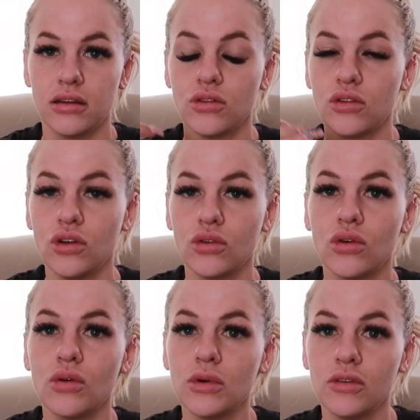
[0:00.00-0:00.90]
your
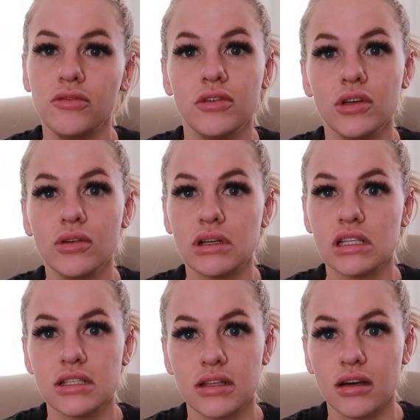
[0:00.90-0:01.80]
normal flu
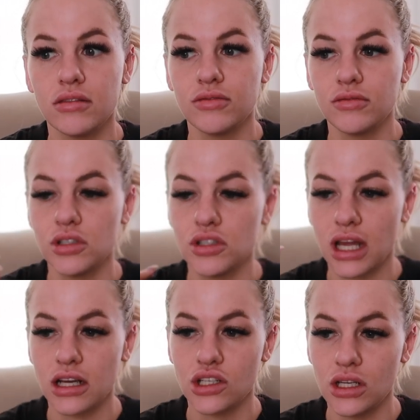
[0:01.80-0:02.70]
and stuff. We
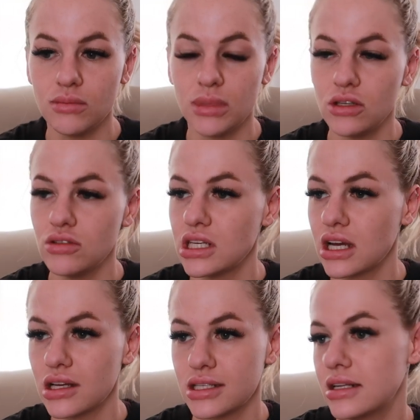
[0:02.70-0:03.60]
should actually be
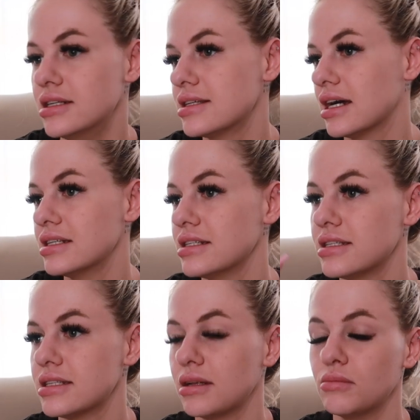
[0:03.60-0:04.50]
using our
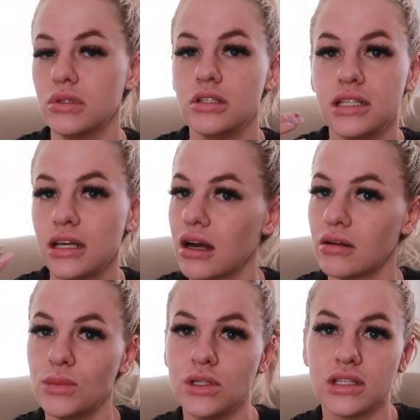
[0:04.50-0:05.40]
sanitizers and boosting our
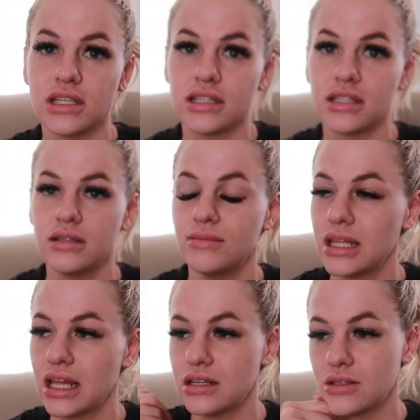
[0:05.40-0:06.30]
immune system
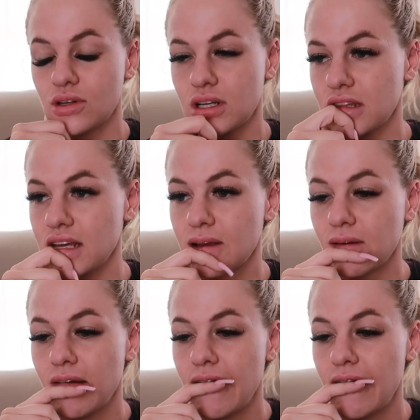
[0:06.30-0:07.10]
and that sort of thing.